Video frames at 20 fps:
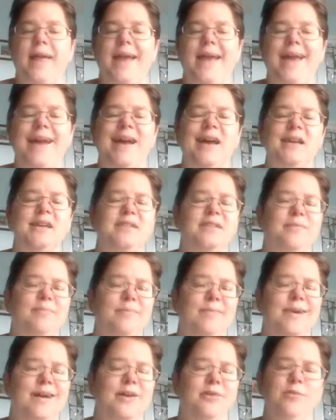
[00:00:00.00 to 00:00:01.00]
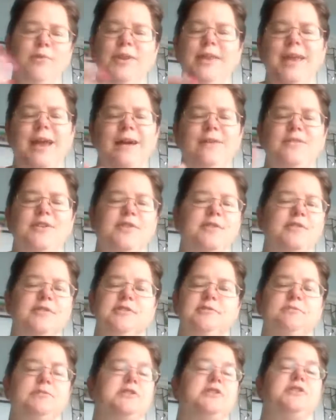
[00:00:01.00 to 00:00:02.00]
And I don't really have a
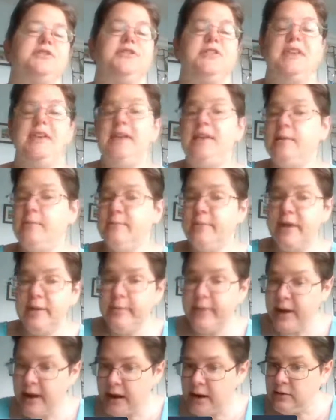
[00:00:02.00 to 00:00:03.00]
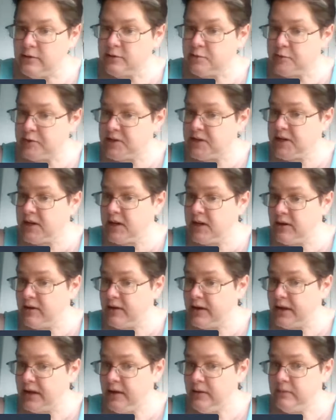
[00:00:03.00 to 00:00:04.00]
Christmas theme in my house
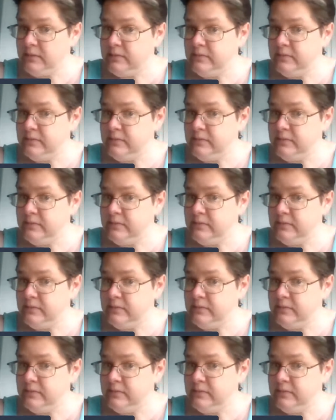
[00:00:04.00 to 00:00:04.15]
particularly.